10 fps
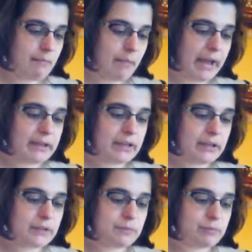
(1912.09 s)
by
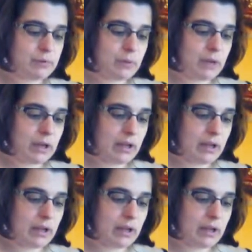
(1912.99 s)
Knitter's Brewing